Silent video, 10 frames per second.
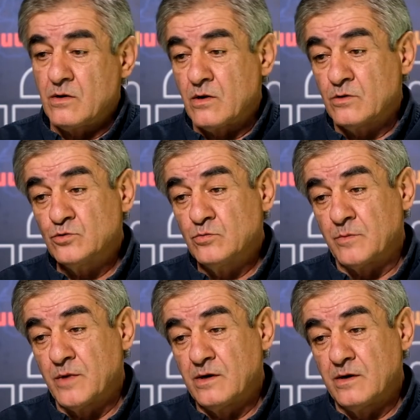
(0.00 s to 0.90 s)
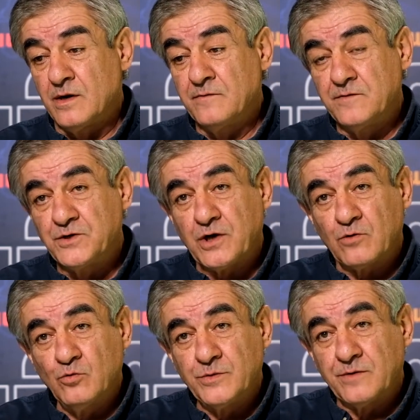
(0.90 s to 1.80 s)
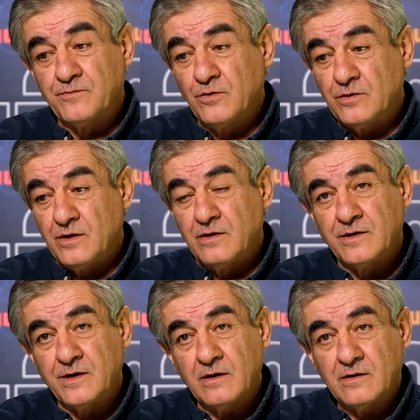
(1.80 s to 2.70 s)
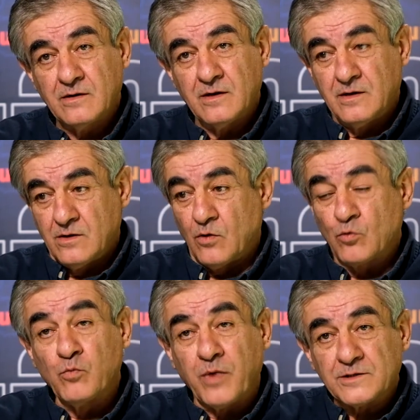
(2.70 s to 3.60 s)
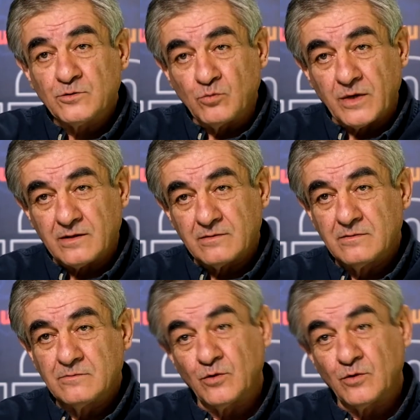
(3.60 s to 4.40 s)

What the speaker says: And this is in the case of occupation. Greece has entered.